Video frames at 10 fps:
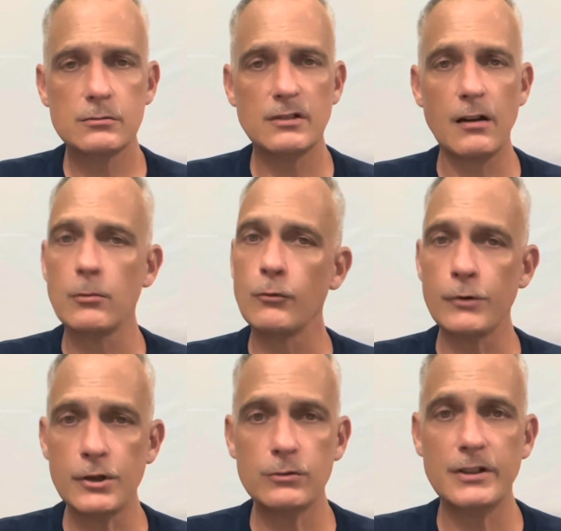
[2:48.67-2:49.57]
They were
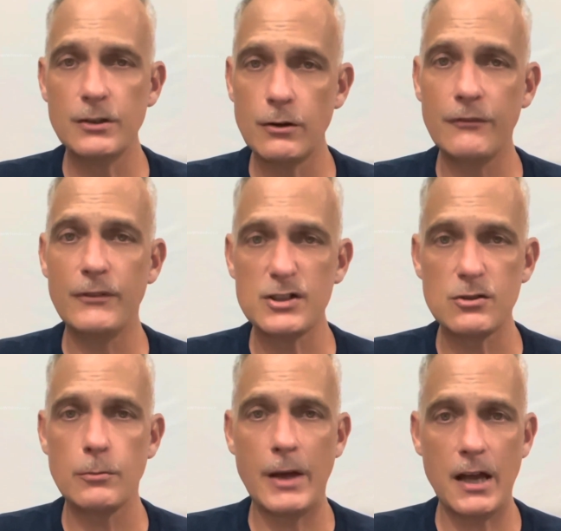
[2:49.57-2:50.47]
real deal
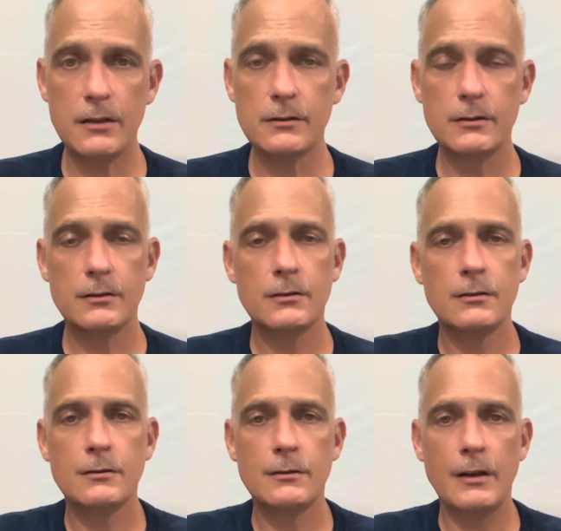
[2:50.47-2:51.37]
official, man.
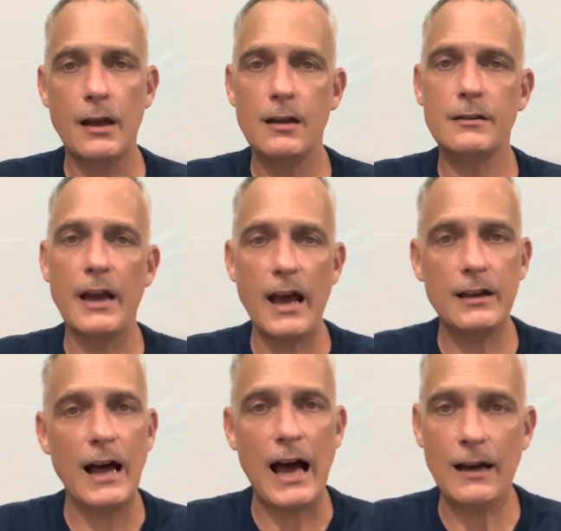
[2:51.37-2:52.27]
And they had
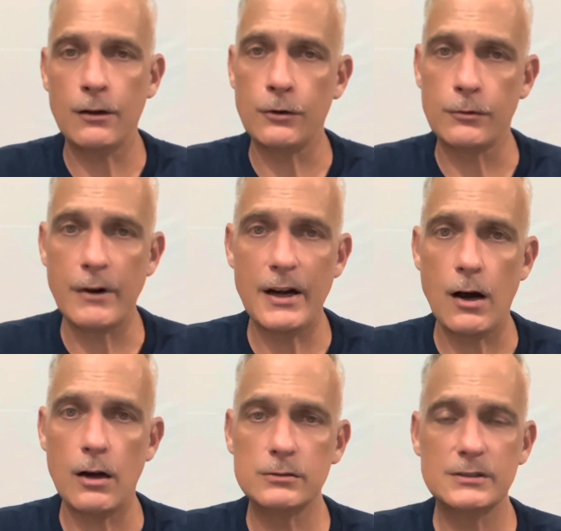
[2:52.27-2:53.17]
to hide under the
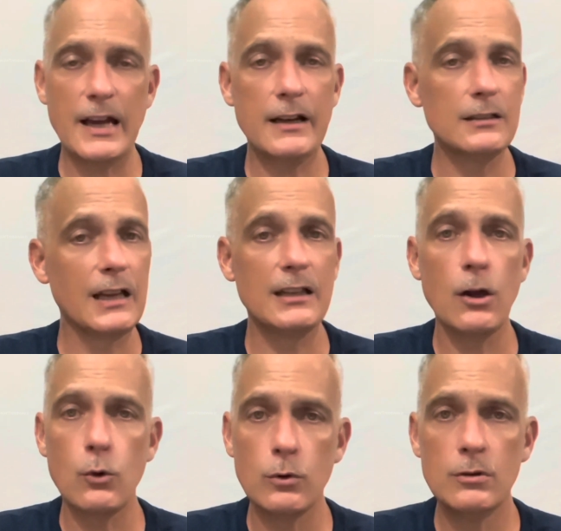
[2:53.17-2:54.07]
radar. They had to lay
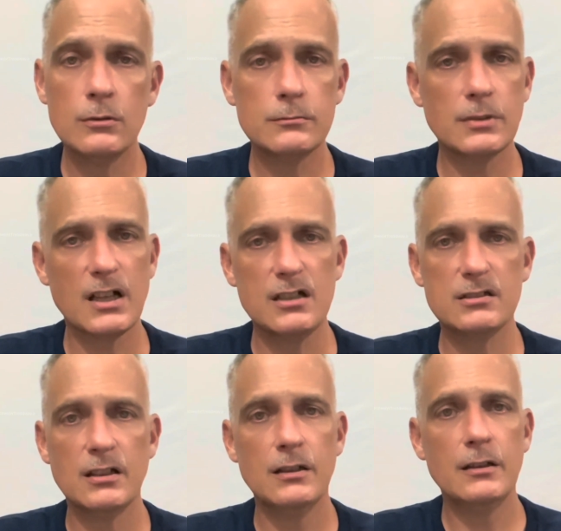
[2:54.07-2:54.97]
low because
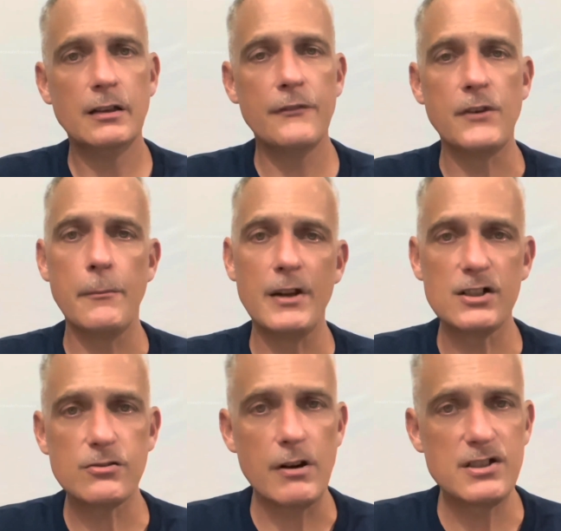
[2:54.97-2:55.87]
if the
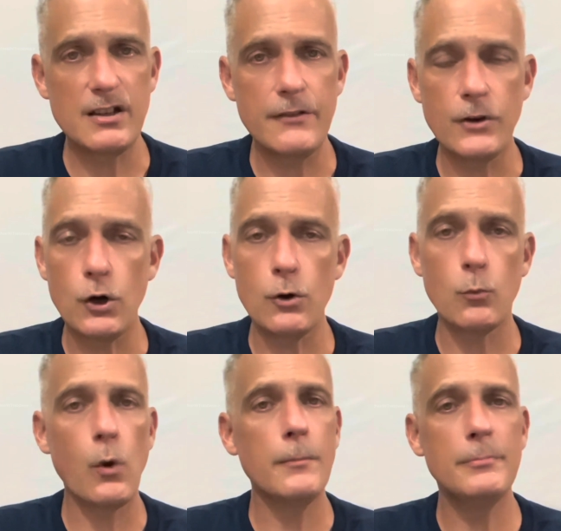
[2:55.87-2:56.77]
administration even heard
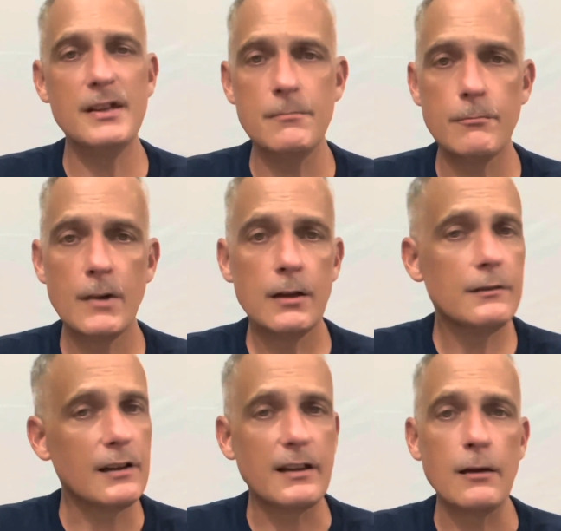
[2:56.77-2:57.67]
one peep
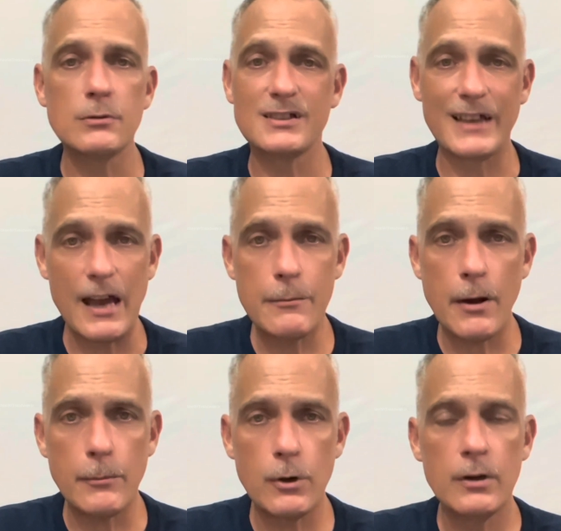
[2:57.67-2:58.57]
that they was a gang
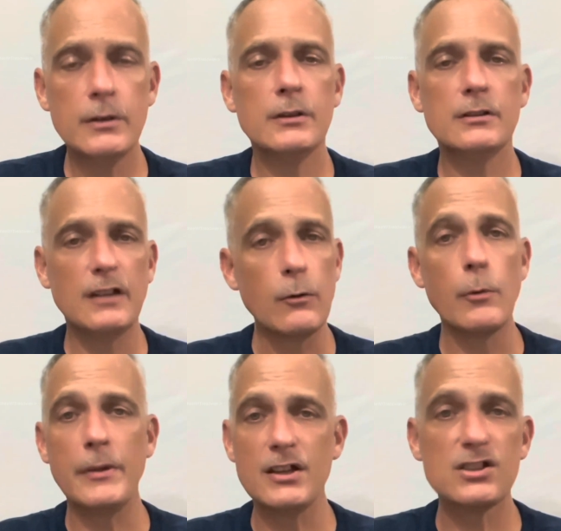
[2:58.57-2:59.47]
member, they were
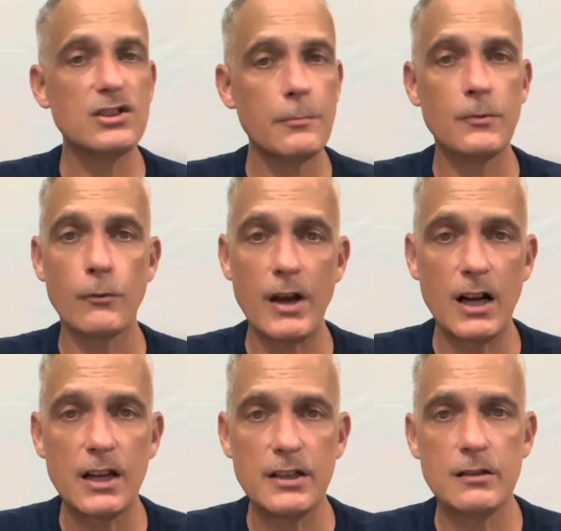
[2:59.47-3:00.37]
being shipped to Red
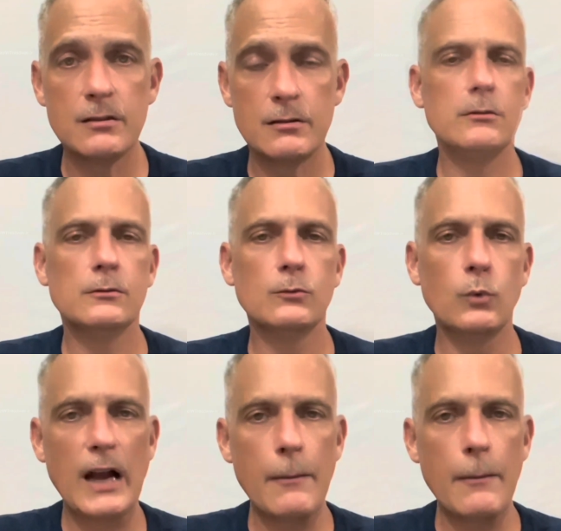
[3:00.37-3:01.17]
Onion. When I